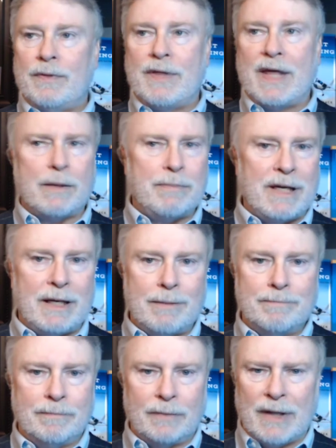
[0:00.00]
They could
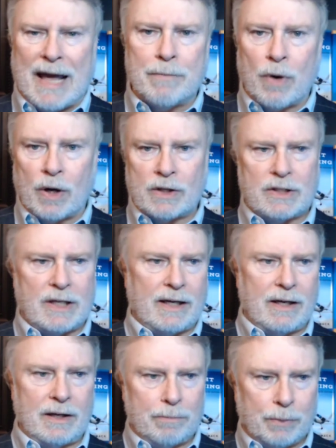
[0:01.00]
be landmarks
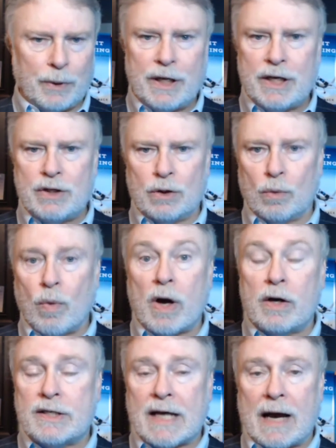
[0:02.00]
like a bridge or a
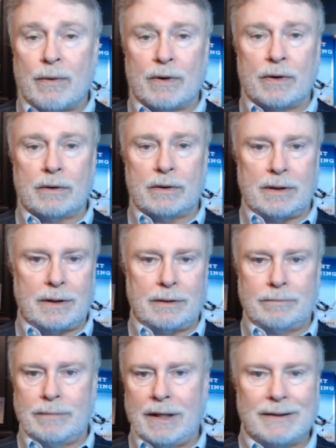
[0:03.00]
water tower,
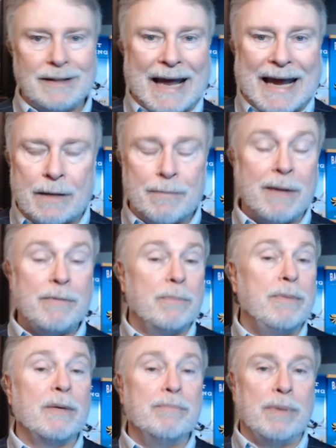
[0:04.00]
or a lake, maybe a
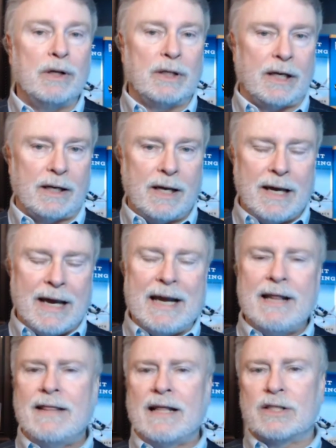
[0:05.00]
big building,
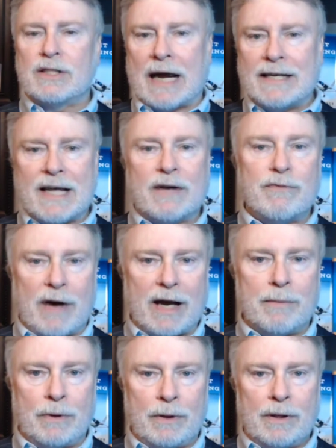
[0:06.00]
anything that's
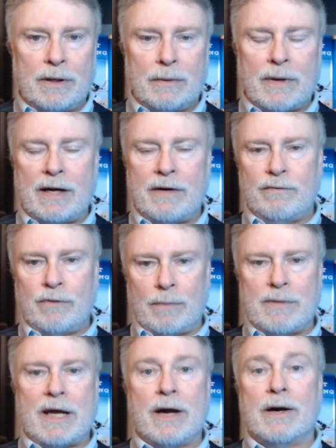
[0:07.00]
identifiable, right,
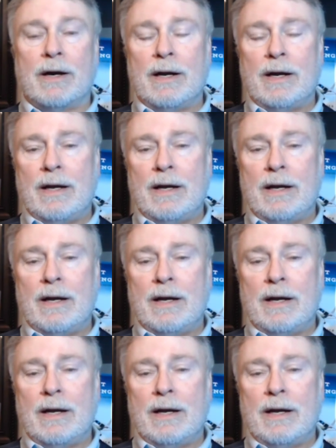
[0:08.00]
from the air.